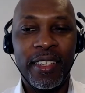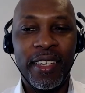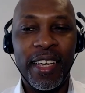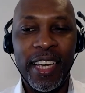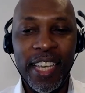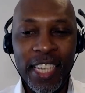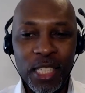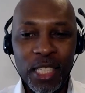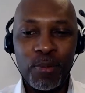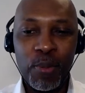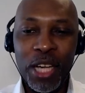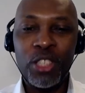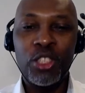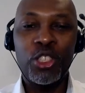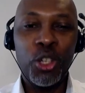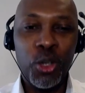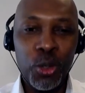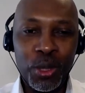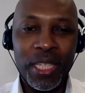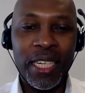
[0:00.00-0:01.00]
it's my
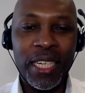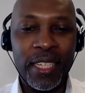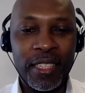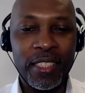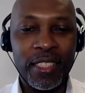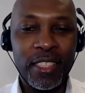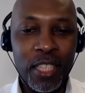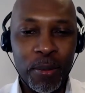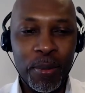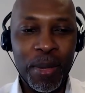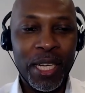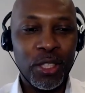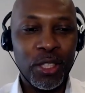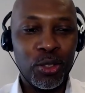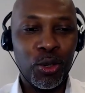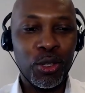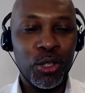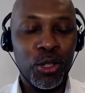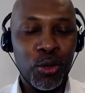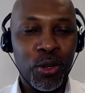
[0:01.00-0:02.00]
duty to make
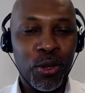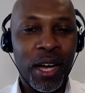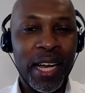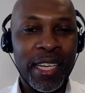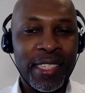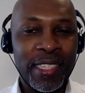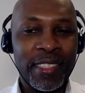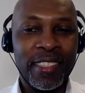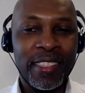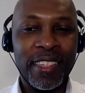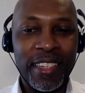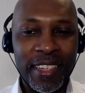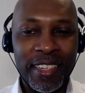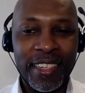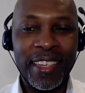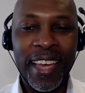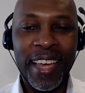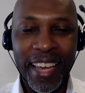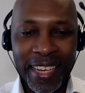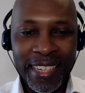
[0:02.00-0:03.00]
sure you guys
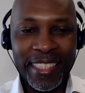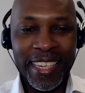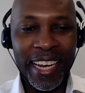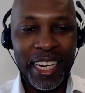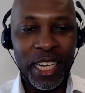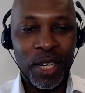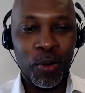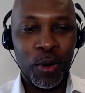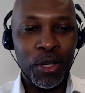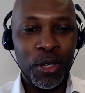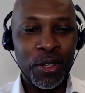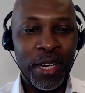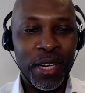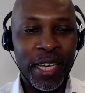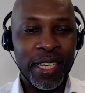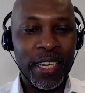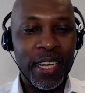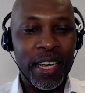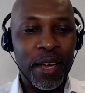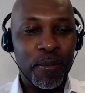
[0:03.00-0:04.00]
get exactly what you
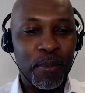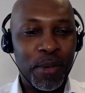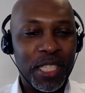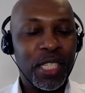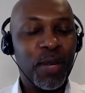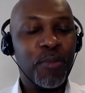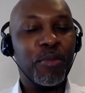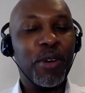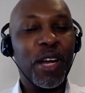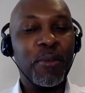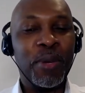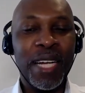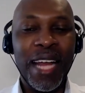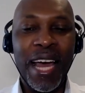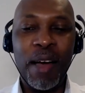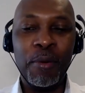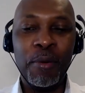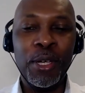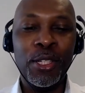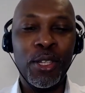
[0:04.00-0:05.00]
need. Mr. Brennan,
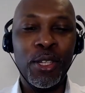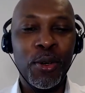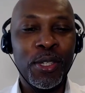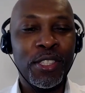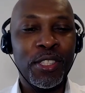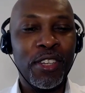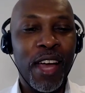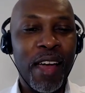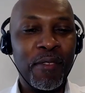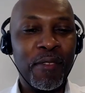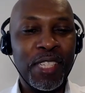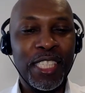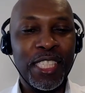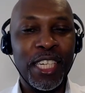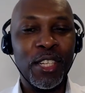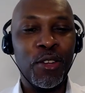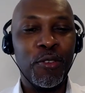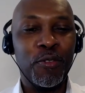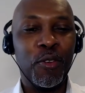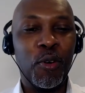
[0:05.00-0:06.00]
how are you doing, sir? I haven't seen
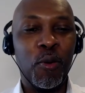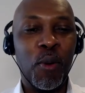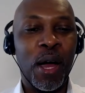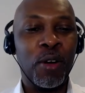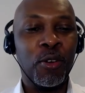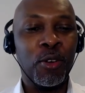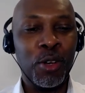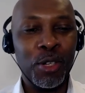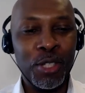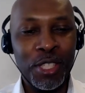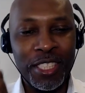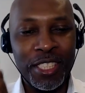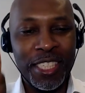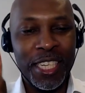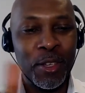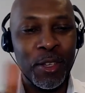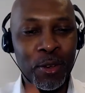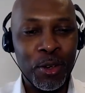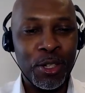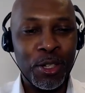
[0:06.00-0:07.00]
you for a while. Good to
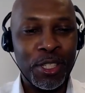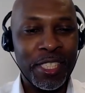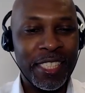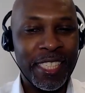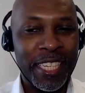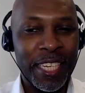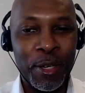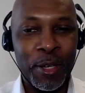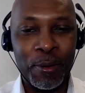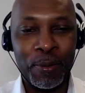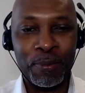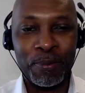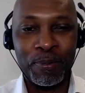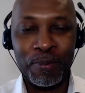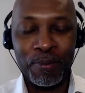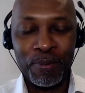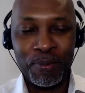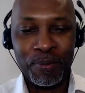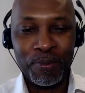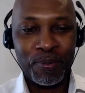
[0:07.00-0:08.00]
see you.
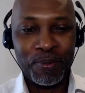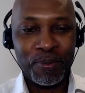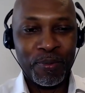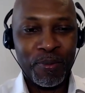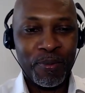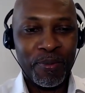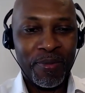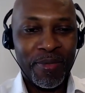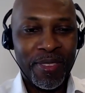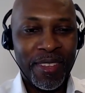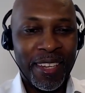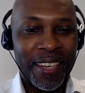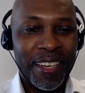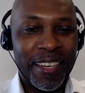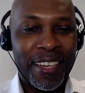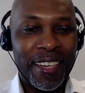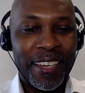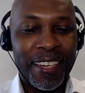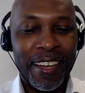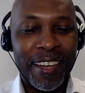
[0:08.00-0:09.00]

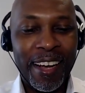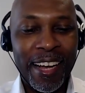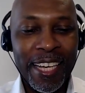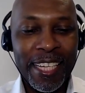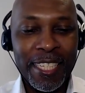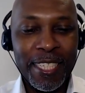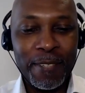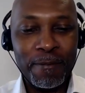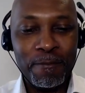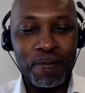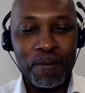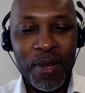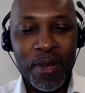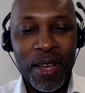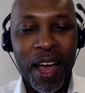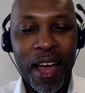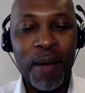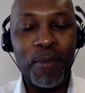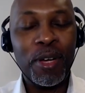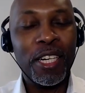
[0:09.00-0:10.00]
Guys,
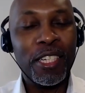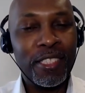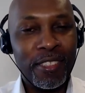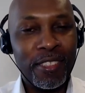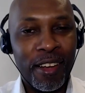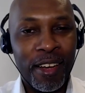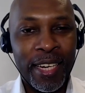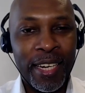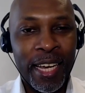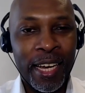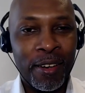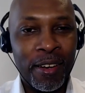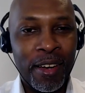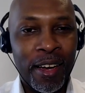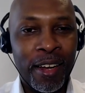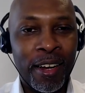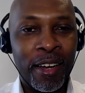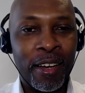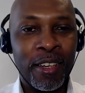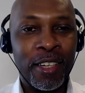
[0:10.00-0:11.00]
I'm going to start now,
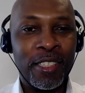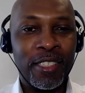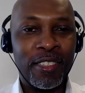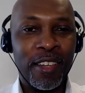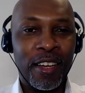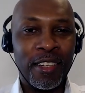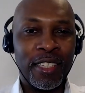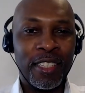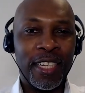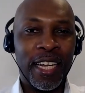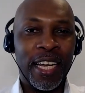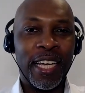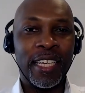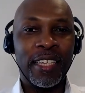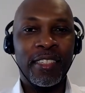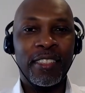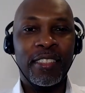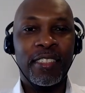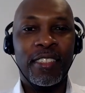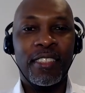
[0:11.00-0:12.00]
and I'm going to start today
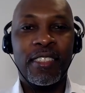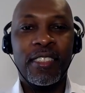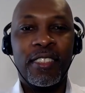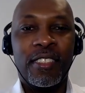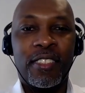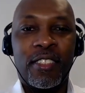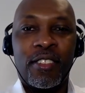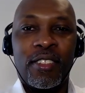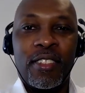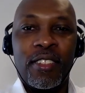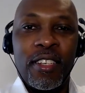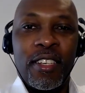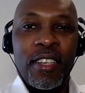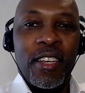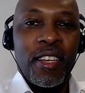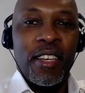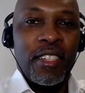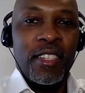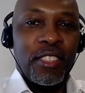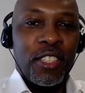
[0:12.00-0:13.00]

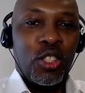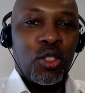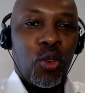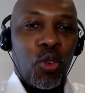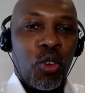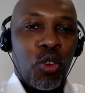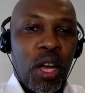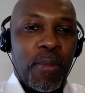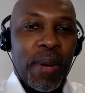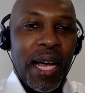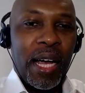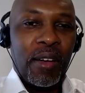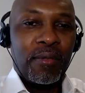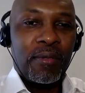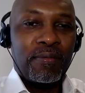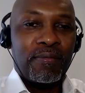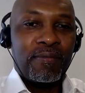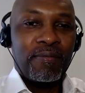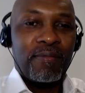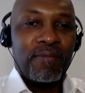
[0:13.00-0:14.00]
to talk about